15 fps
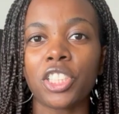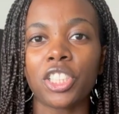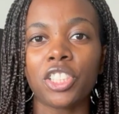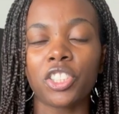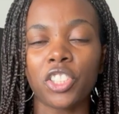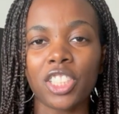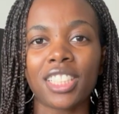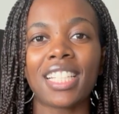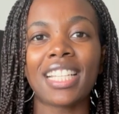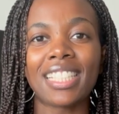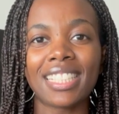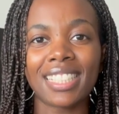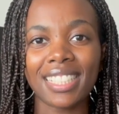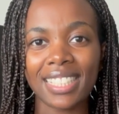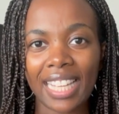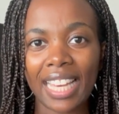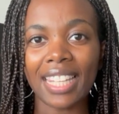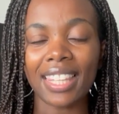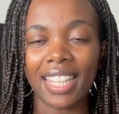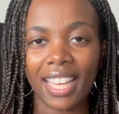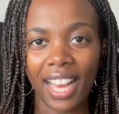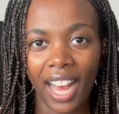is just
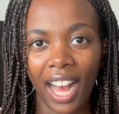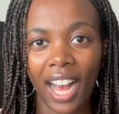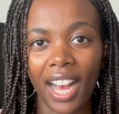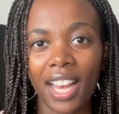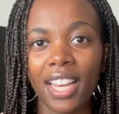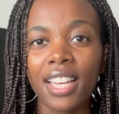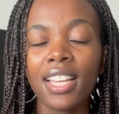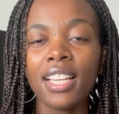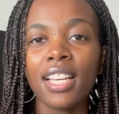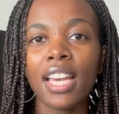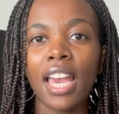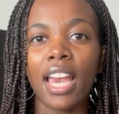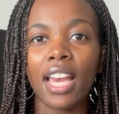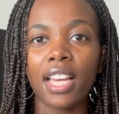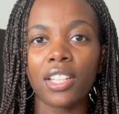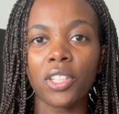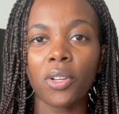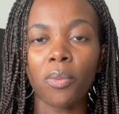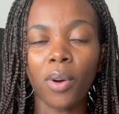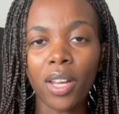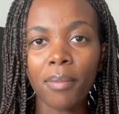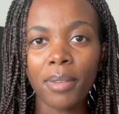insanely high. And you'll
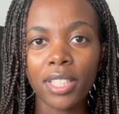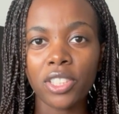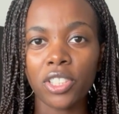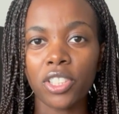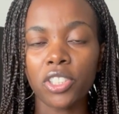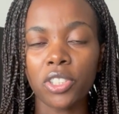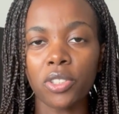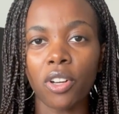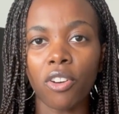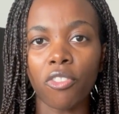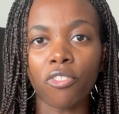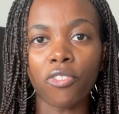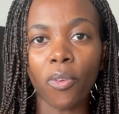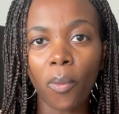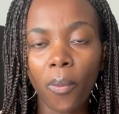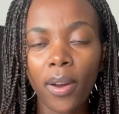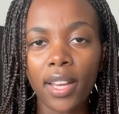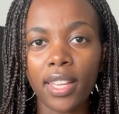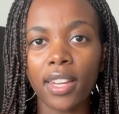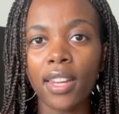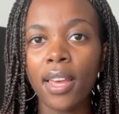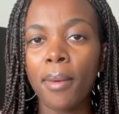want to make sure to
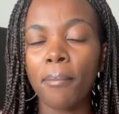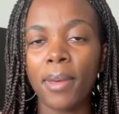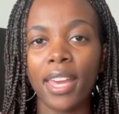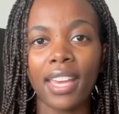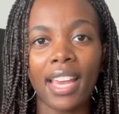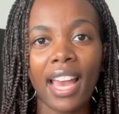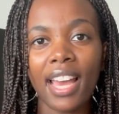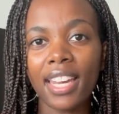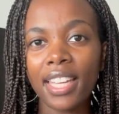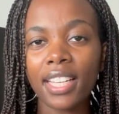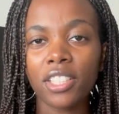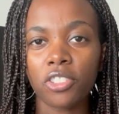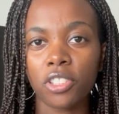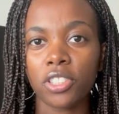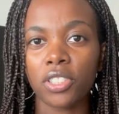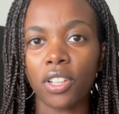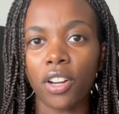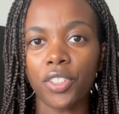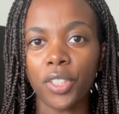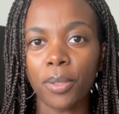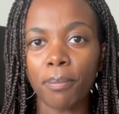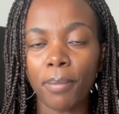avoid paying any interest
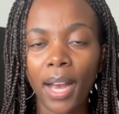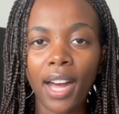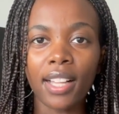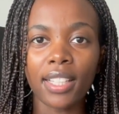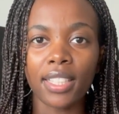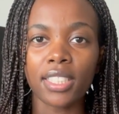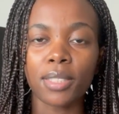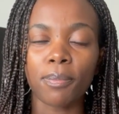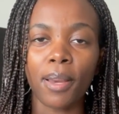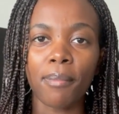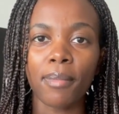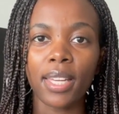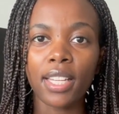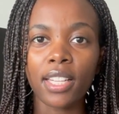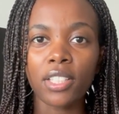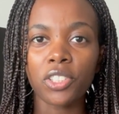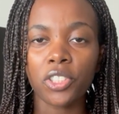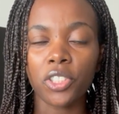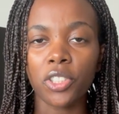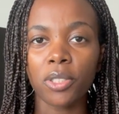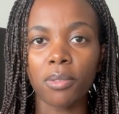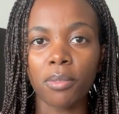on your balance by making sure
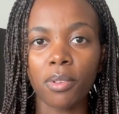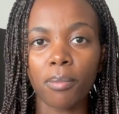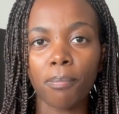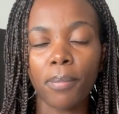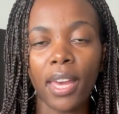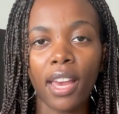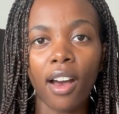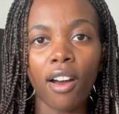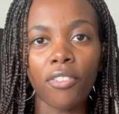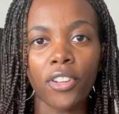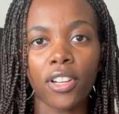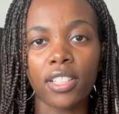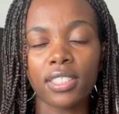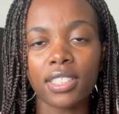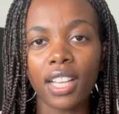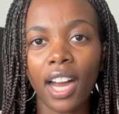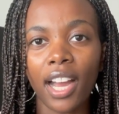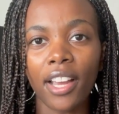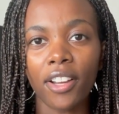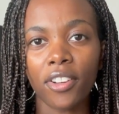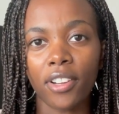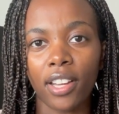you pay off your
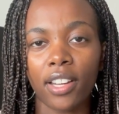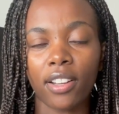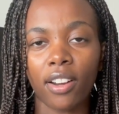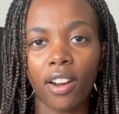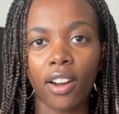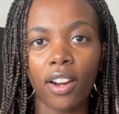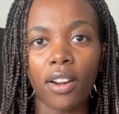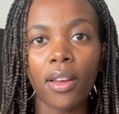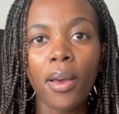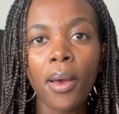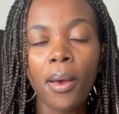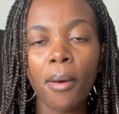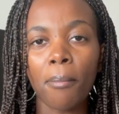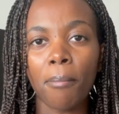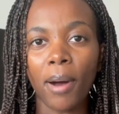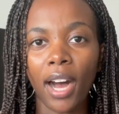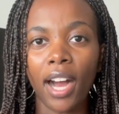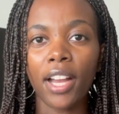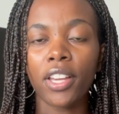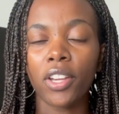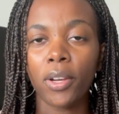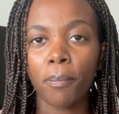entire credit card by
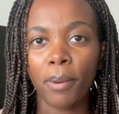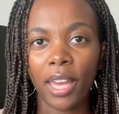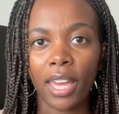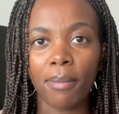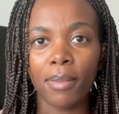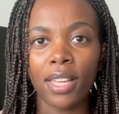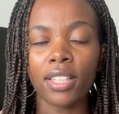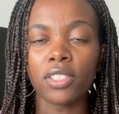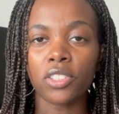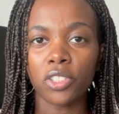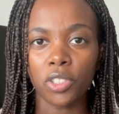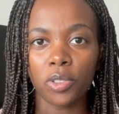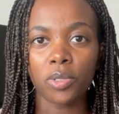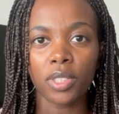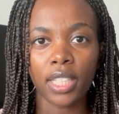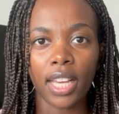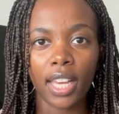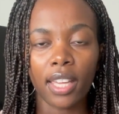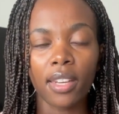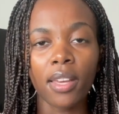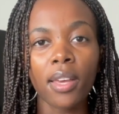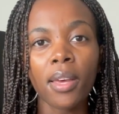your payment due
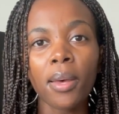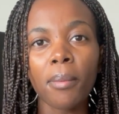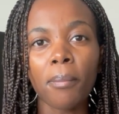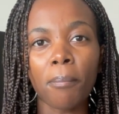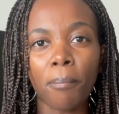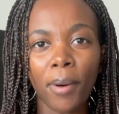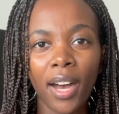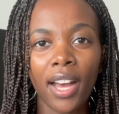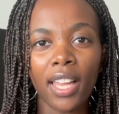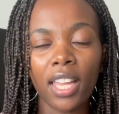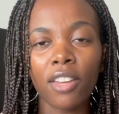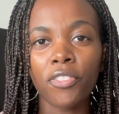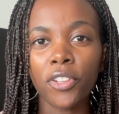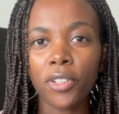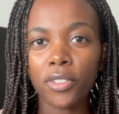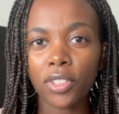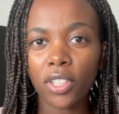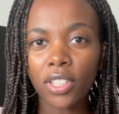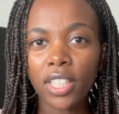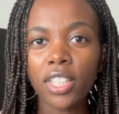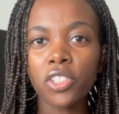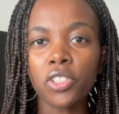date. But if you're
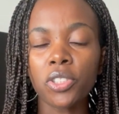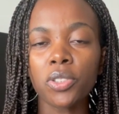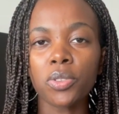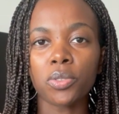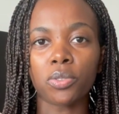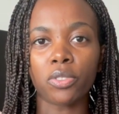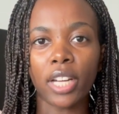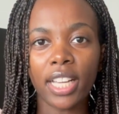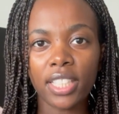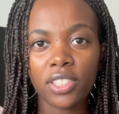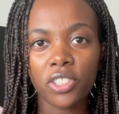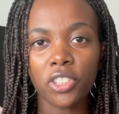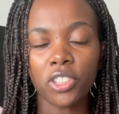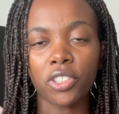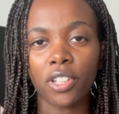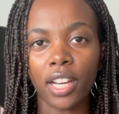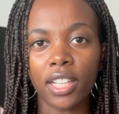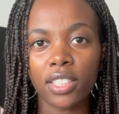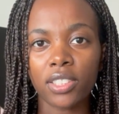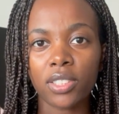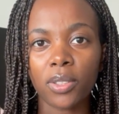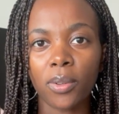looking to raise your
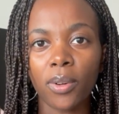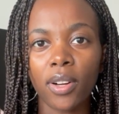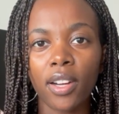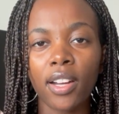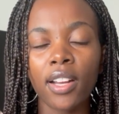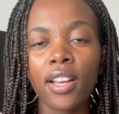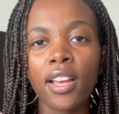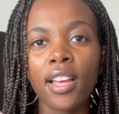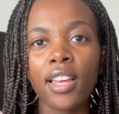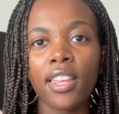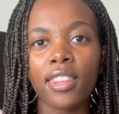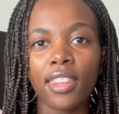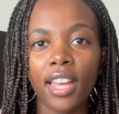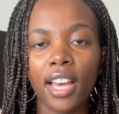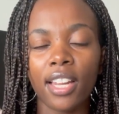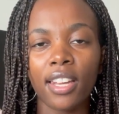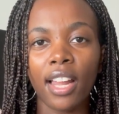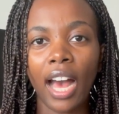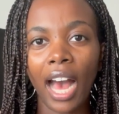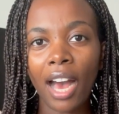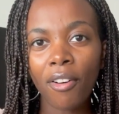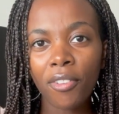credit score, then
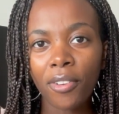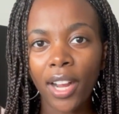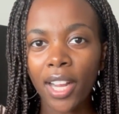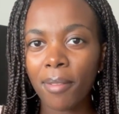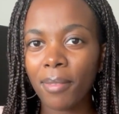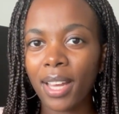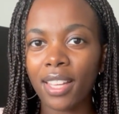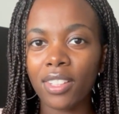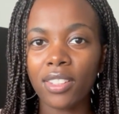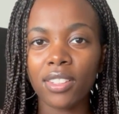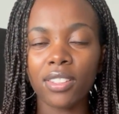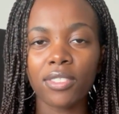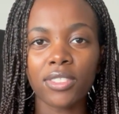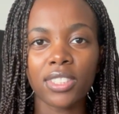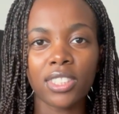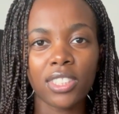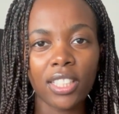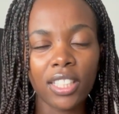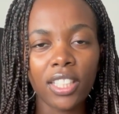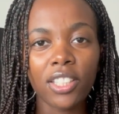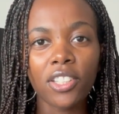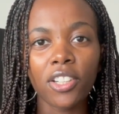I would recommend
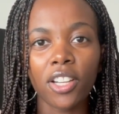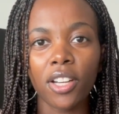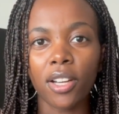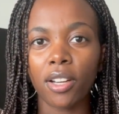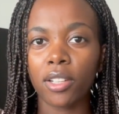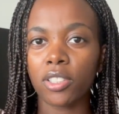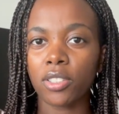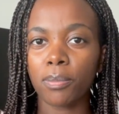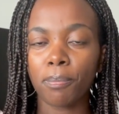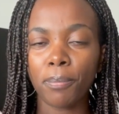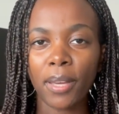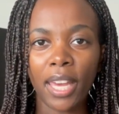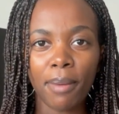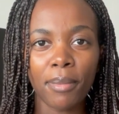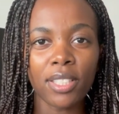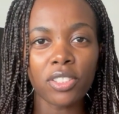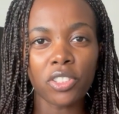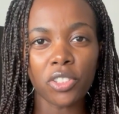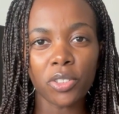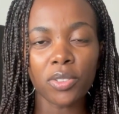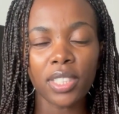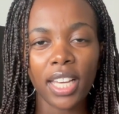seeing your payment
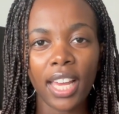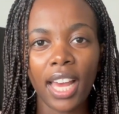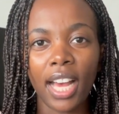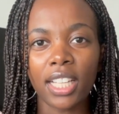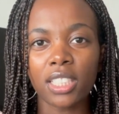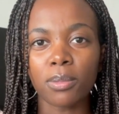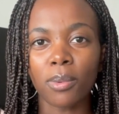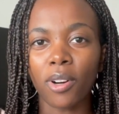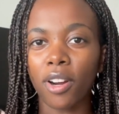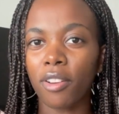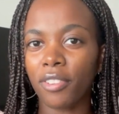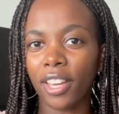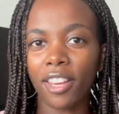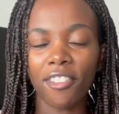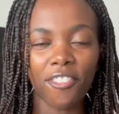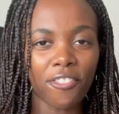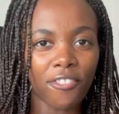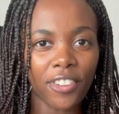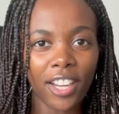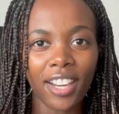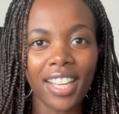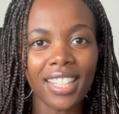due date as more of a
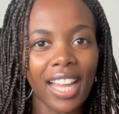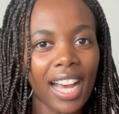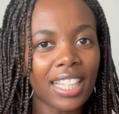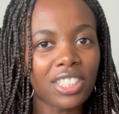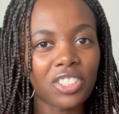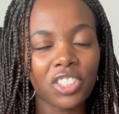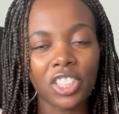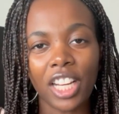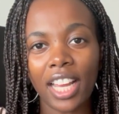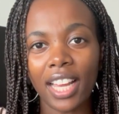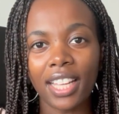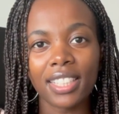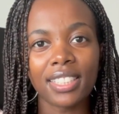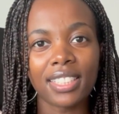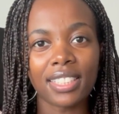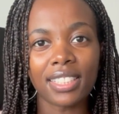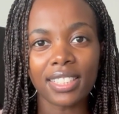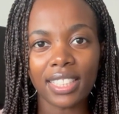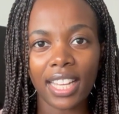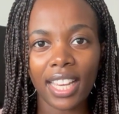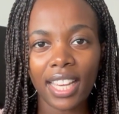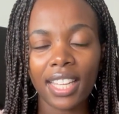very last chance
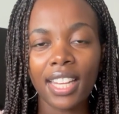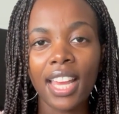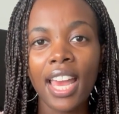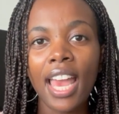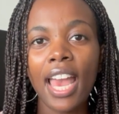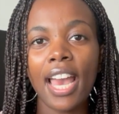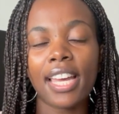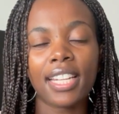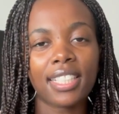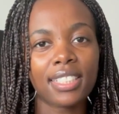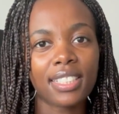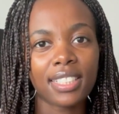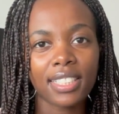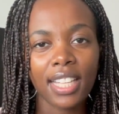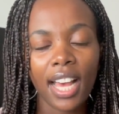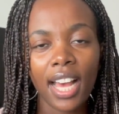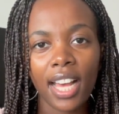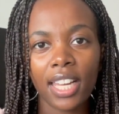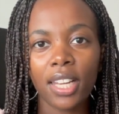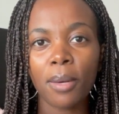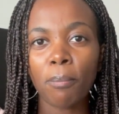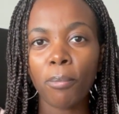date, and
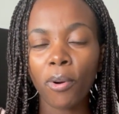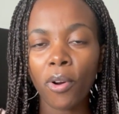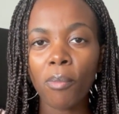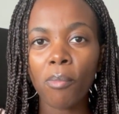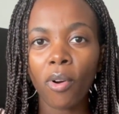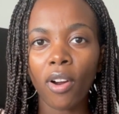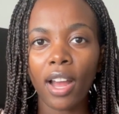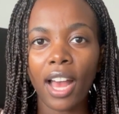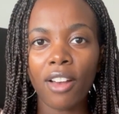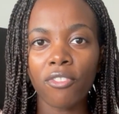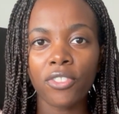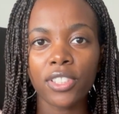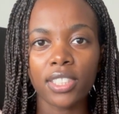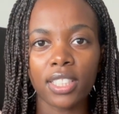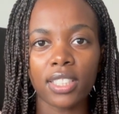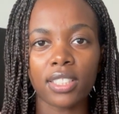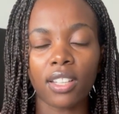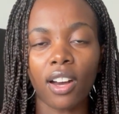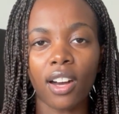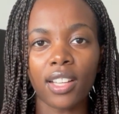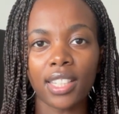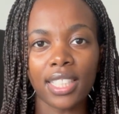instead put more emphasis
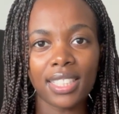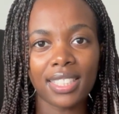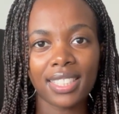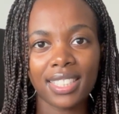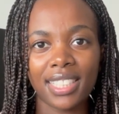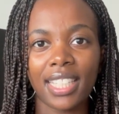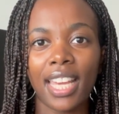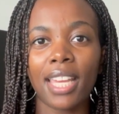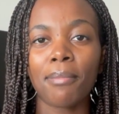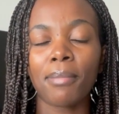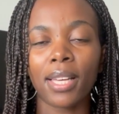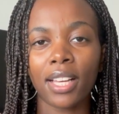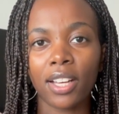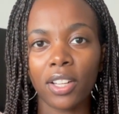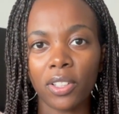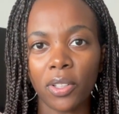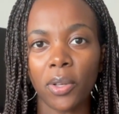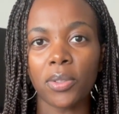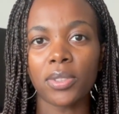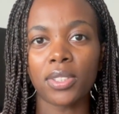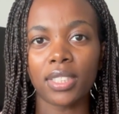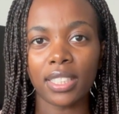on the statement
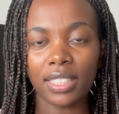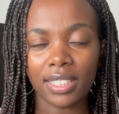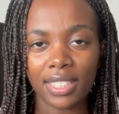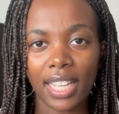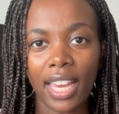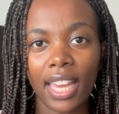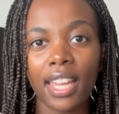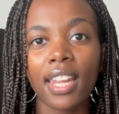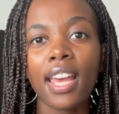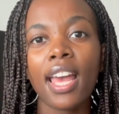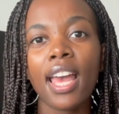closing date.